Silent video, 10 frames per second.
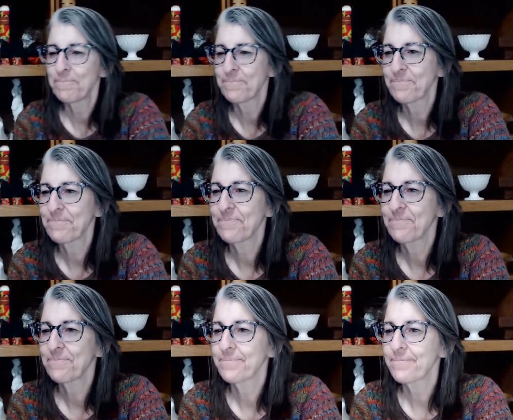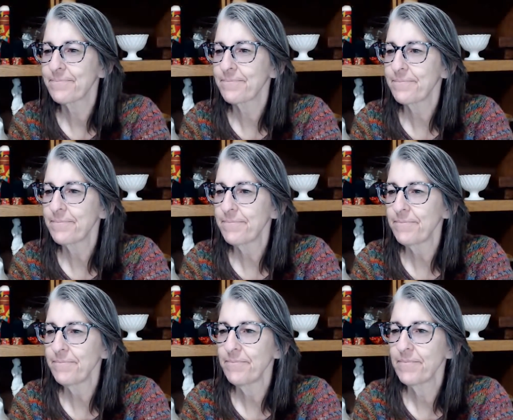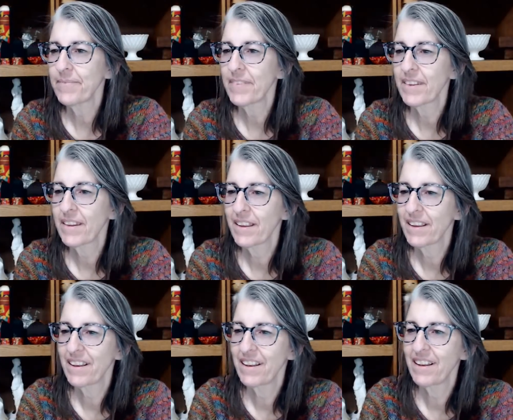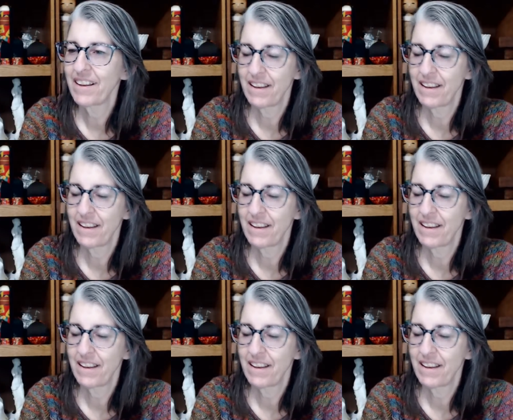No one is speaking in this clip.